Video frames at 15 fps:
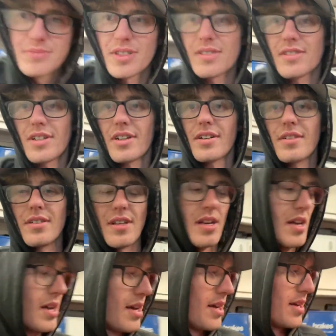just your
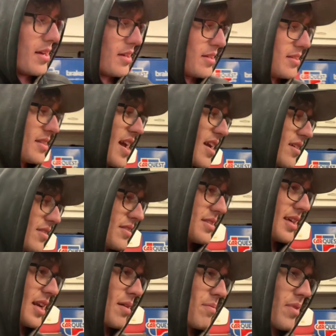standard
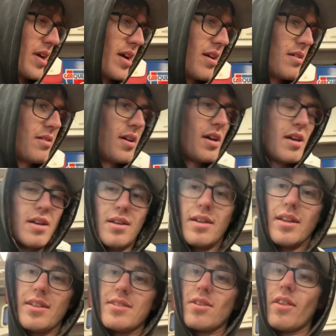setup there.
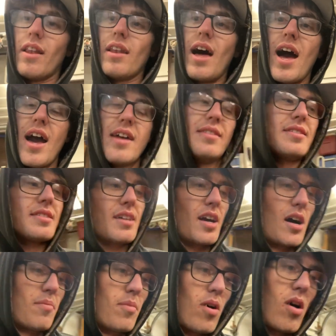And so the lines
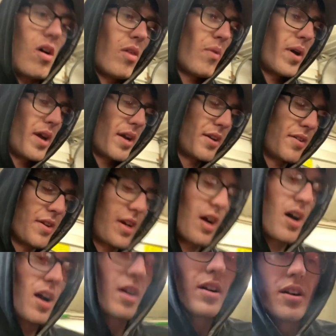come all the way under the
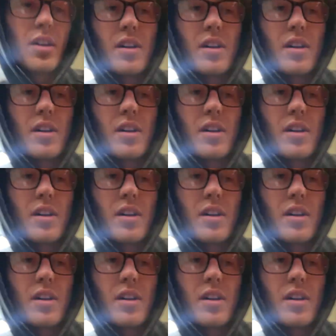car.